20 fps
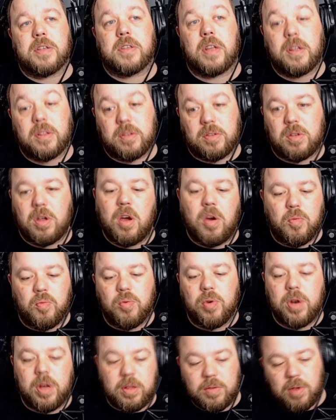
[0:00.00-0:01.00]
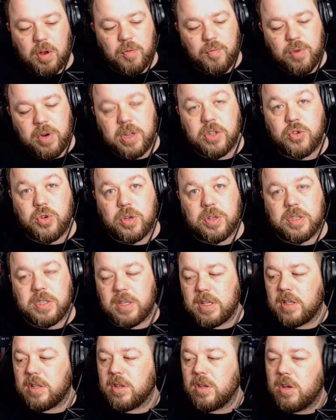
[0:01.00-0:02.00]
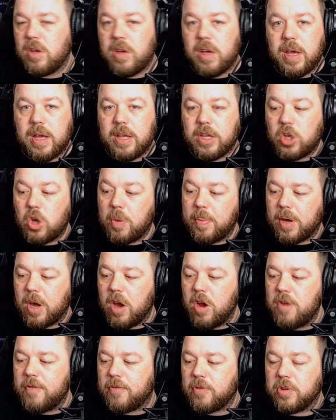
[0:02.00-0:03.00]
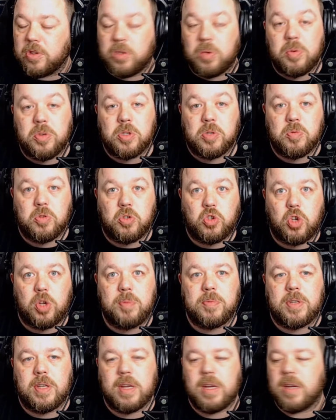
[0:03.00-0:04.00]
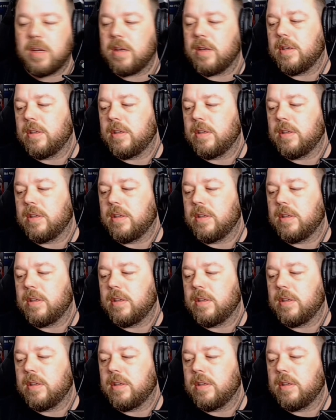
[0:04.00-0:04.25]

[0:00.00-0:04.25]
Like, oh, I'm really interested in coming over and doing some streams here.